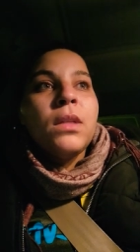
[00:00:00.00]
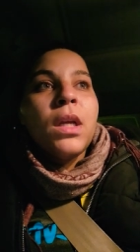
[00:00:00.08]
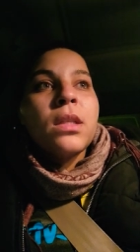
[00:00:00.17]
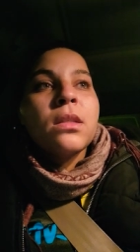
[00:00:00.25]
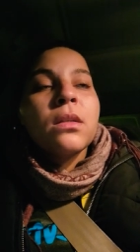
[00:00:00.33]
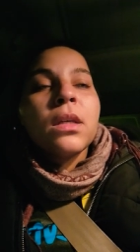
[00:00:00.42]

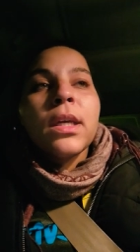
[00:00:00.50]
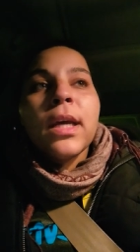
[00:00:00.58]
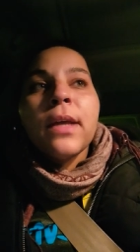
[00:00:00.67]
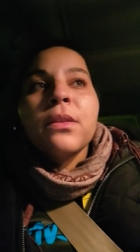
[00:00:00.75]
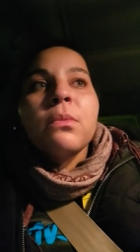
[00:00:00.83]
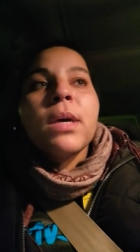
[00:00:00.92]
It's looking
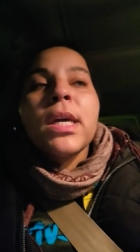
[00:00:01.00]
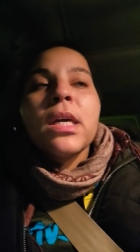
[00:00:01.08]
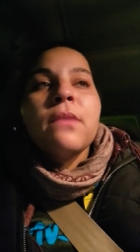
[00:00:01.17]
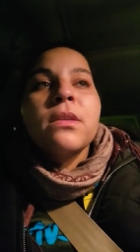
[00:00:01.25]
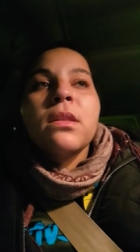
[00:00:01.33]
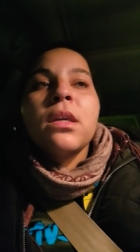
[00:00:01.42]
at the
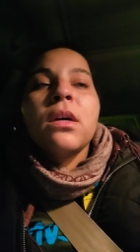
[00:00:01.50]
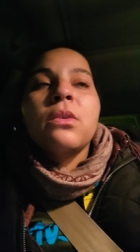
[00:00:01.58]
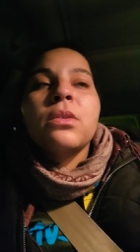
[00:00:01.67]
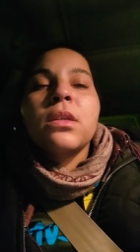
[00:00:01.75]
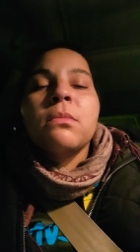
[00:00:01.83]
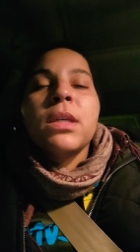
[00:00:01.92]
waves at the
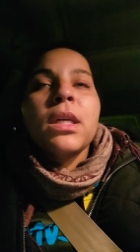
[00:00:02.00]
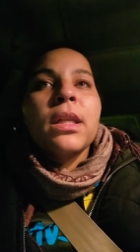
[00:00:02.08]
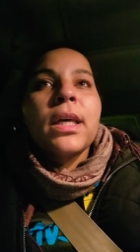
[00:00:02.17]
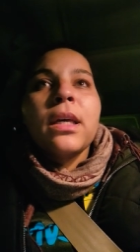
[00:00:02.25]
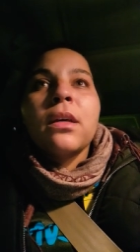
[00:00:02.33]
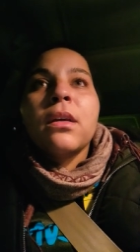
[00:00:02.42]
ocean being
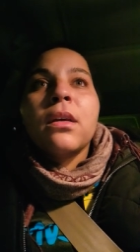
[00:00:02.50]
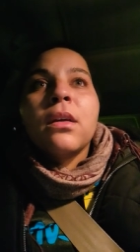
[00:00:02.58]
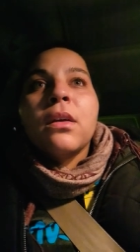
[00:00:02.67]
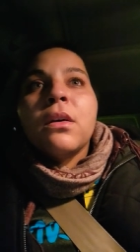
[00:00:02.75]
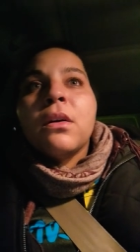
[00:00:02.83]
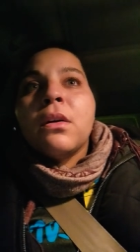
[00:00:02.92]
like,
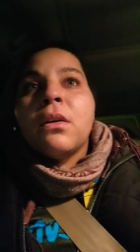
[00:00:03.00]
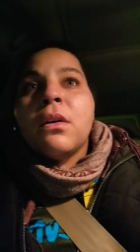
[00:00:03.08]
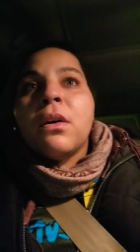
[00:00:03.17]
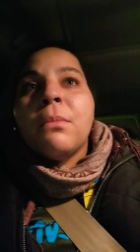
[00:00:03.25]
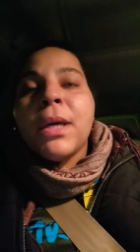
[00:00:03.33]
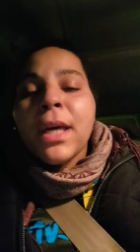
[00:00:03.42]

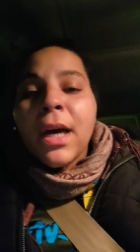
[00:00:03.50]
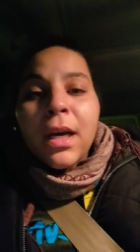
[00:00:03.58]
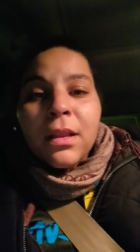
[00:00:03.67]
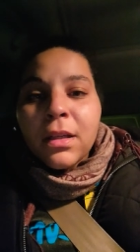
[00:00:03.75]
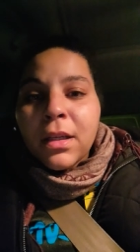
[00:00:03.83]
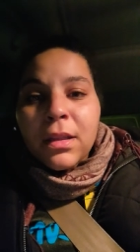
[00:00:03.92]
oh my
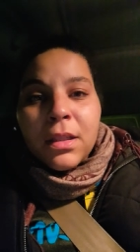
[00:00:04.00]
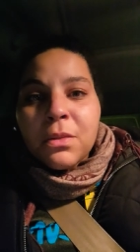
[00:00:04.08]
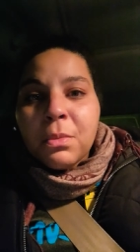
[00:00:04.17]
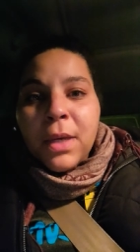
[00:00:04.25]
God, look at these